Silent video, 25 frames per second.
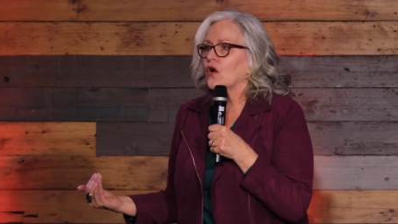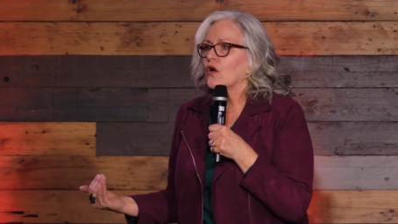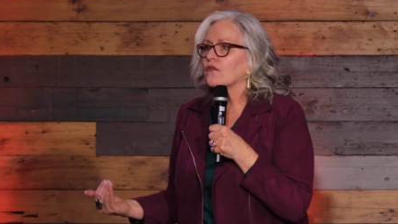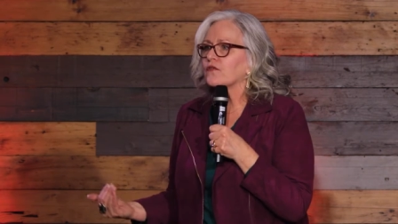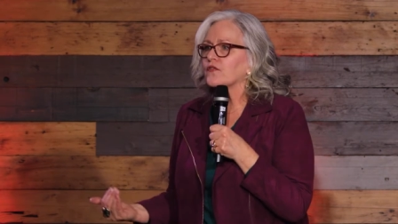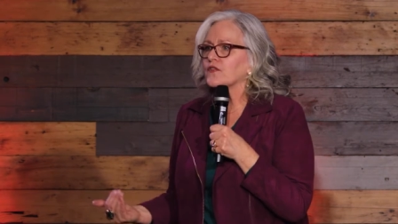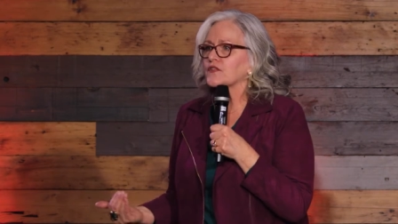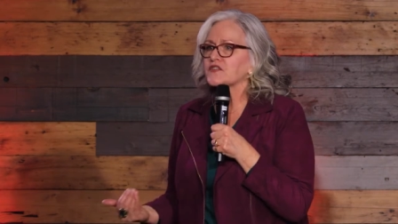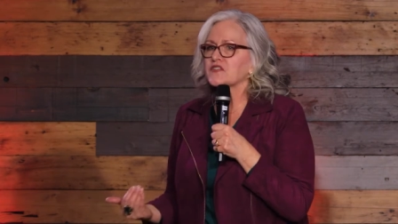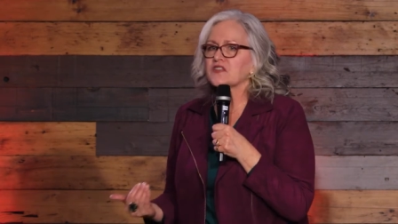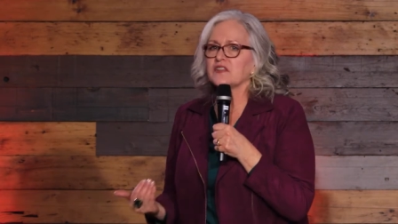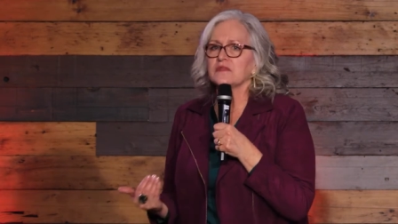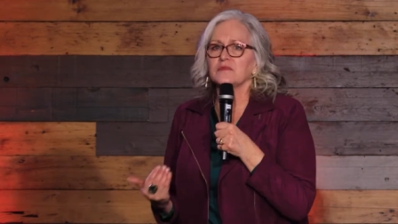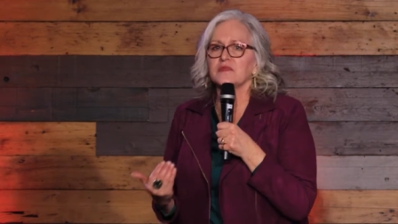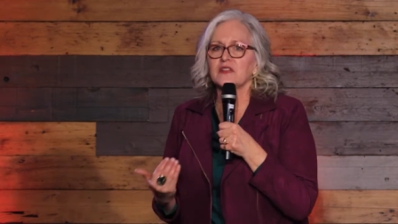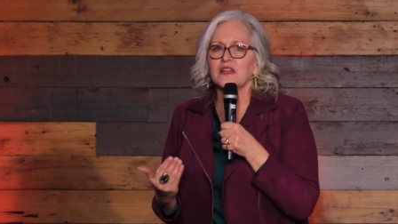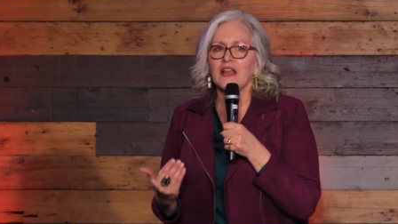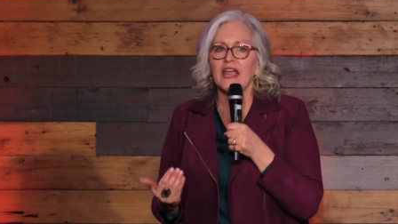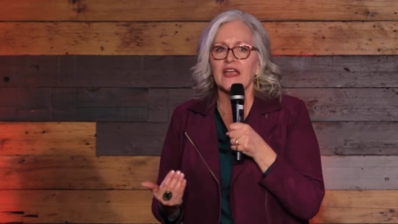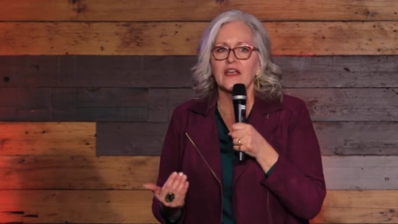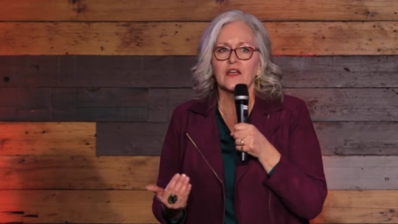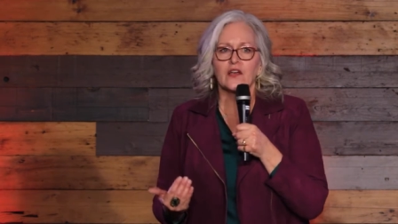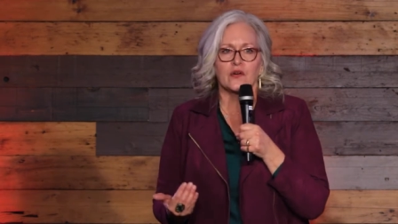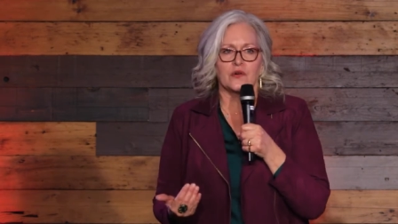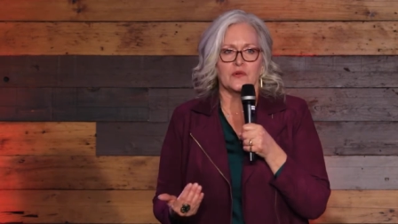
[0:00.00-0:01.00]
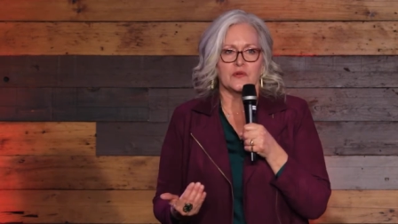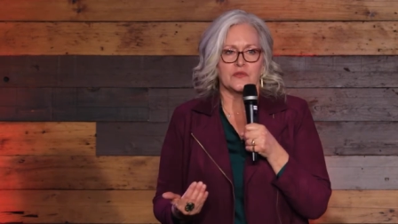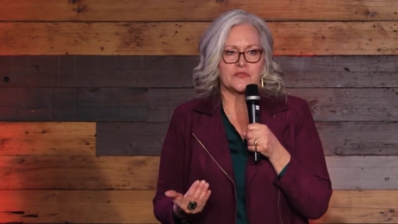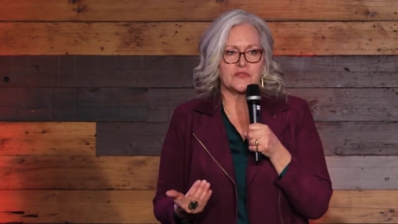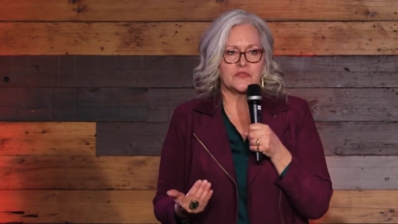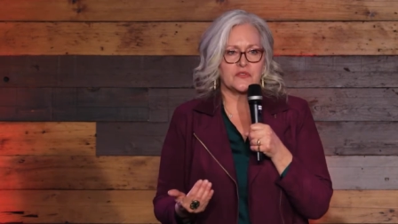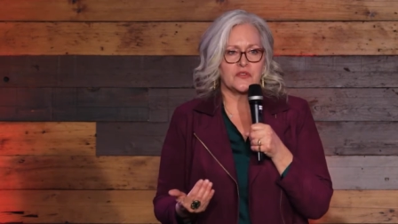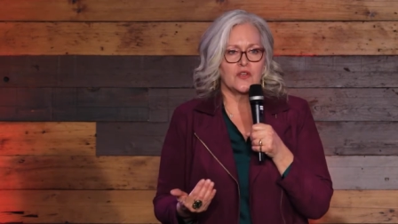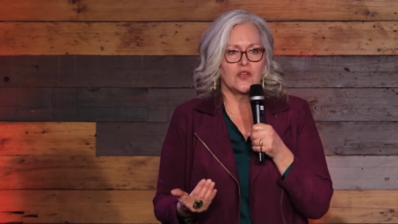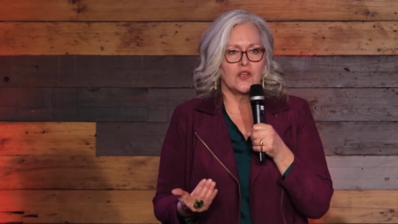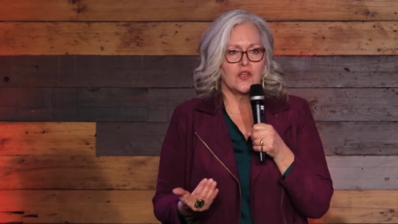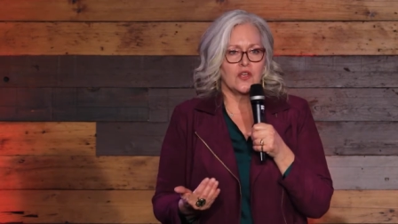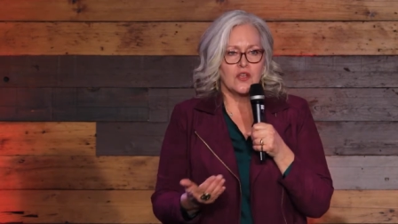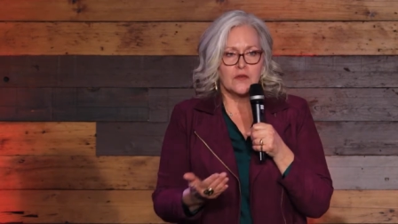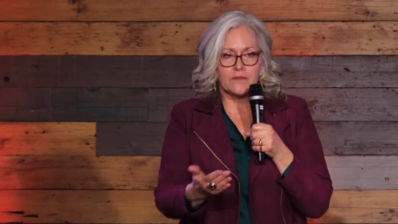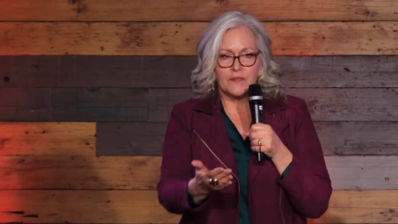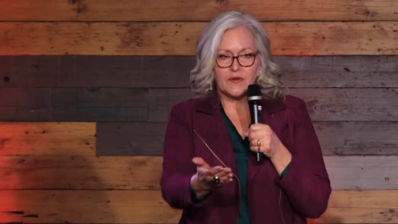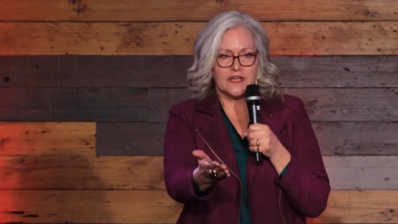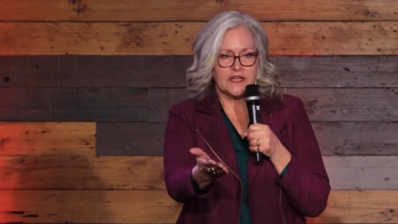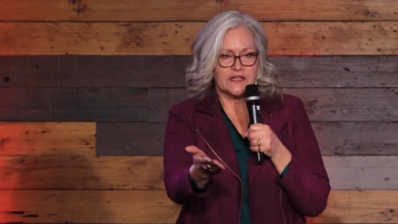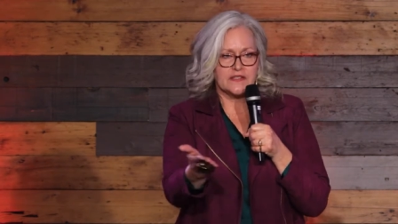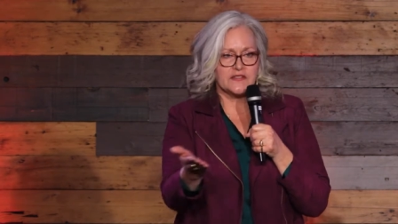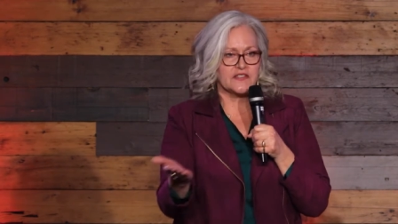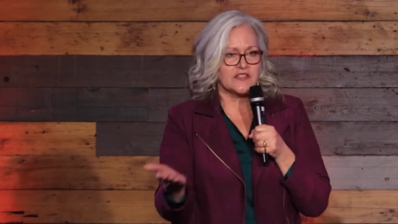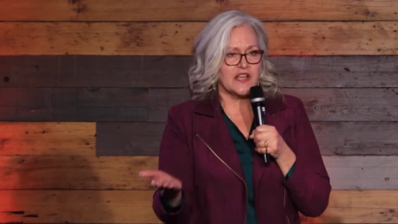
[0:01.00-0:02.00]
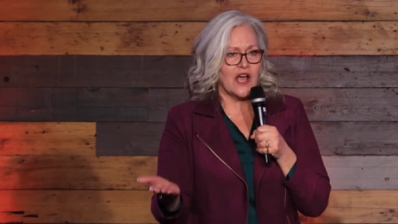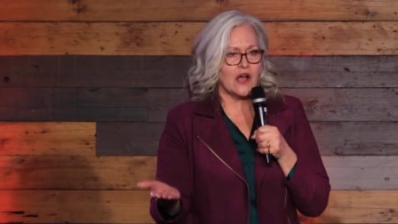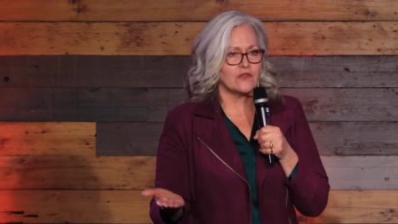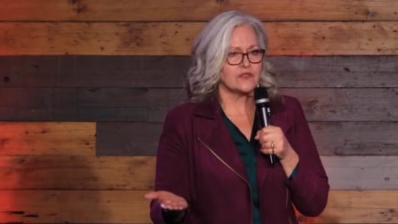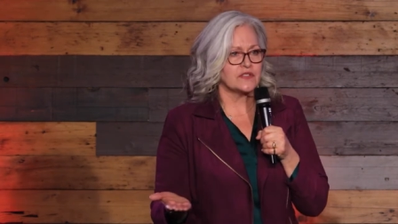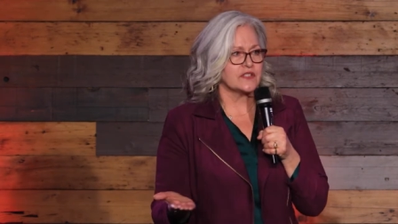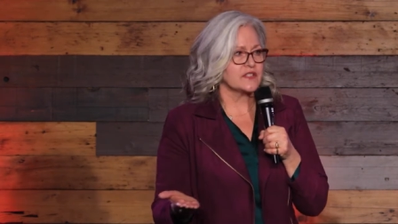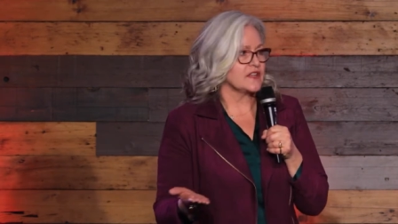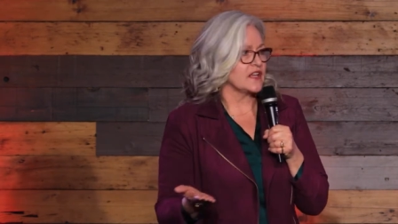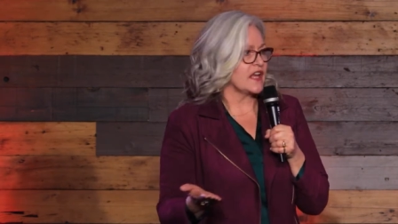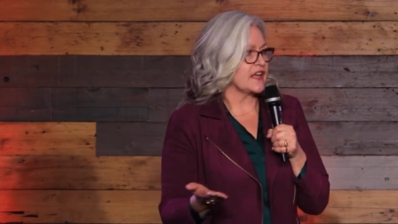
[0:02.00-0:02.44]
over some Legos, but it sounded